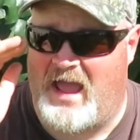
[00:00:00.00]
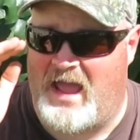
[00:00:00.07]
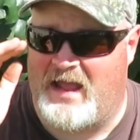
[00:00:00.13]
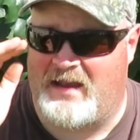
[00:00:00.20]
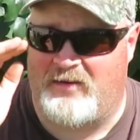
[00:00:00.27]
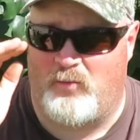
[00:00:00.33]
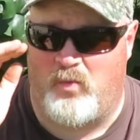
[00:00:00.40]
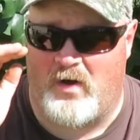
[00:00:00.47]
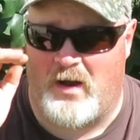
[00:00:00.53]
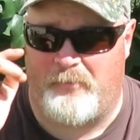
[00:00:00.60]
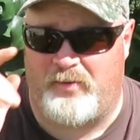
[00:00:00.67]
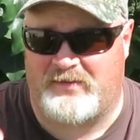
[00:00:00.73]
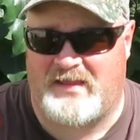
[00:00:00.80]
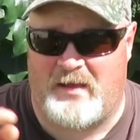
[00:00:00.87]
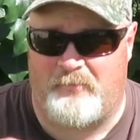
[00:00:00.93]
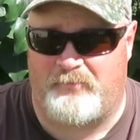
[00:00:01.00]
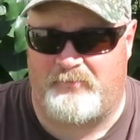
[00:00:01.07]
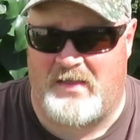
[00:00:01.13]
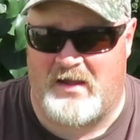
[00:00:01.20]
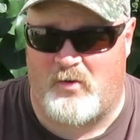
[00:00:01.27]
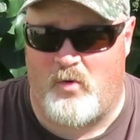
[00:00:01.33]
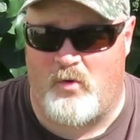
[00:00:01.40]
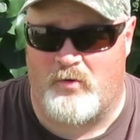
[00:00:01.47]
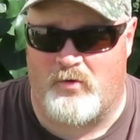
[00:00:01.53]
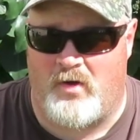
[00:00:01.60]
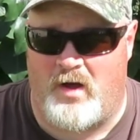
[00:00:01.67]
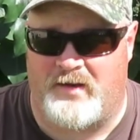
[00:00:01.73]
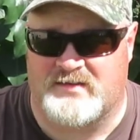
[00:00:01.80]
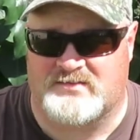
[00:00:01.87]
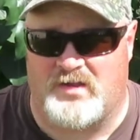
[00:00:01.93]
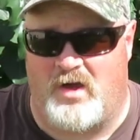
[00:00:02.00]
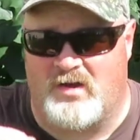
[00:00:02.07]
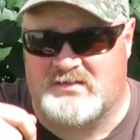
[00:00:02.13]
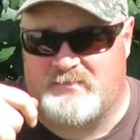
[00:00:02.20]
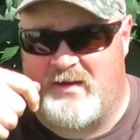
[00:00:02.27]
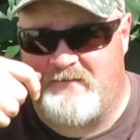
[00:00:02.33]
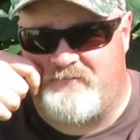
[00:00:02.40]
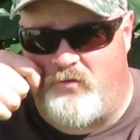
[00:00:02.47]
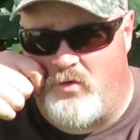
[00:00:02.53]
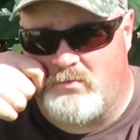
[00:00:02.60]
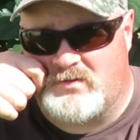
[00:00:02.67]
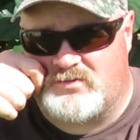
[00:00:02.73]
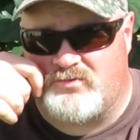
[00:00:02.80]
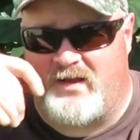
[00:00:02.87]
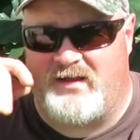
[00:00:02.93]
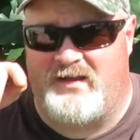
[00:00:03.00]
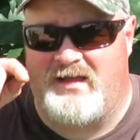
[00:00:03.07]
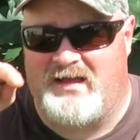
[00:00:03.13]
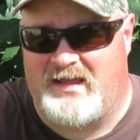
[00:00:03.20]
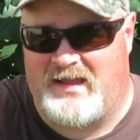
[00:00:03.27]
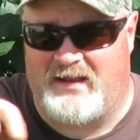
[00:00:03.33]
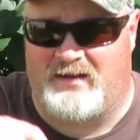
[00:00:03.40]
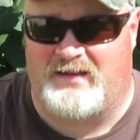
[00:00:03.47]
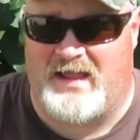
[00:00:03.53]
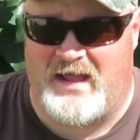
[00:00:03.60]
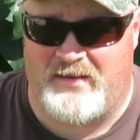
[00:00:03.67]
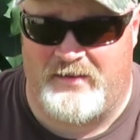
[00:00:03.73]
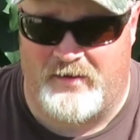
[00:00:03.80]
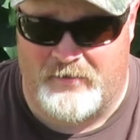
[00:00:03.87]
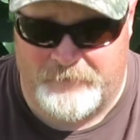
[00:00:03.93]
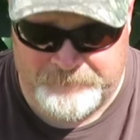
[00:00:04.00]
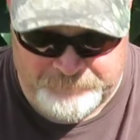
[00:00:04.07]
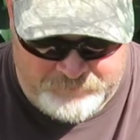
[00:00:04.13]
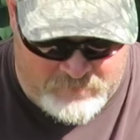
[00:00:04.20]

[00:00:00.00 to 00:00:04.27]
And where I put that corner on, as long as my form is right, it'll land there.